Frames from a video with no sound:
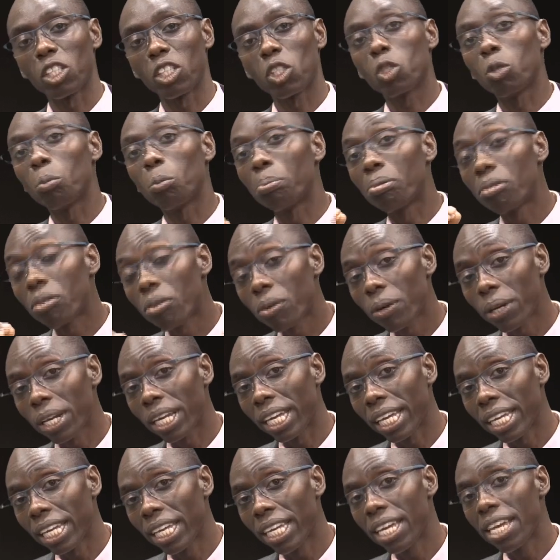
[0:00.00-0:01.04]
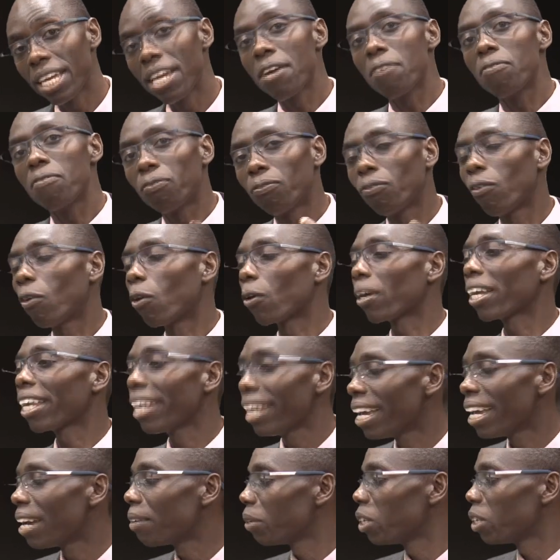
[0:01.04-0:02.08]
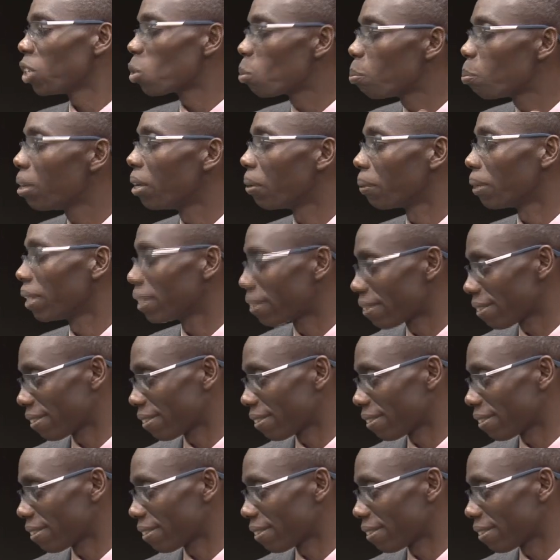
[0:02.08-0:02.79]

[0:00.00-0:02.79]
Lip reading: to pray for caring spirits.